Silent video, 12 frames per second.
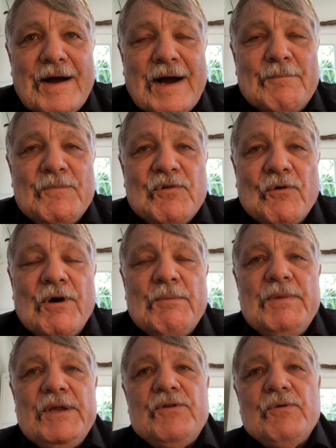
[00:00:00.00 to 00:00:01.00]
I'm
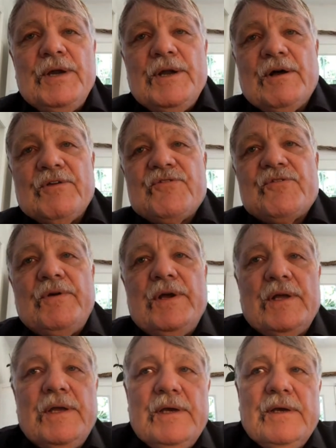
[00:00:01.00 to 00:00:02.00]
torn between
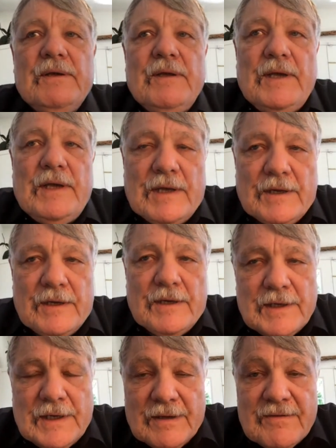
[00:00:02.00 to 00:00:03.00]
Australia
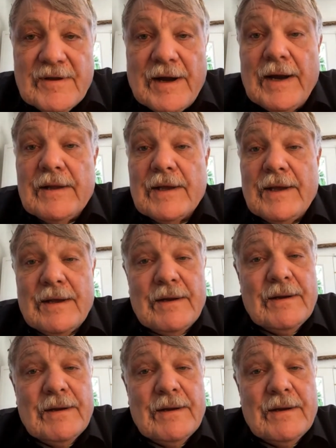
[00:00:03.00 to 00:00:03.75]
and Thailand.